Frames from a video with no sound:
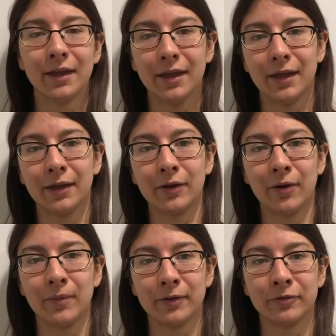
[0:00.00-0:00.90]
and
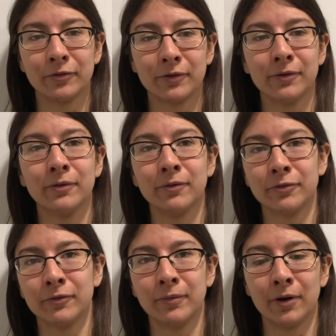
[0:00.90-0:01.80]
going through
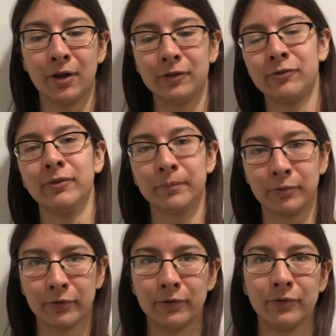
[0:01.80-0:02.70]
it all to
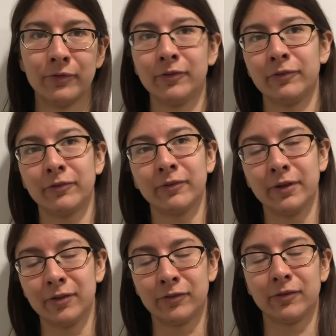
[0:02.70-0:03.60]
improve is
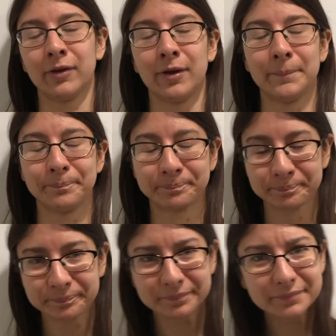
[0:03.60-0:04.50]
a
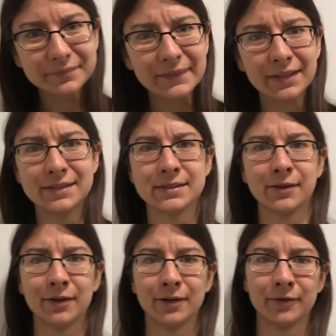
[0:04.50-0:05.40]

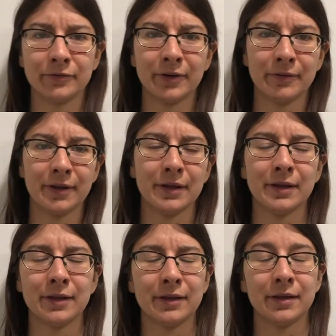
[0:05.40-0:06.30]
very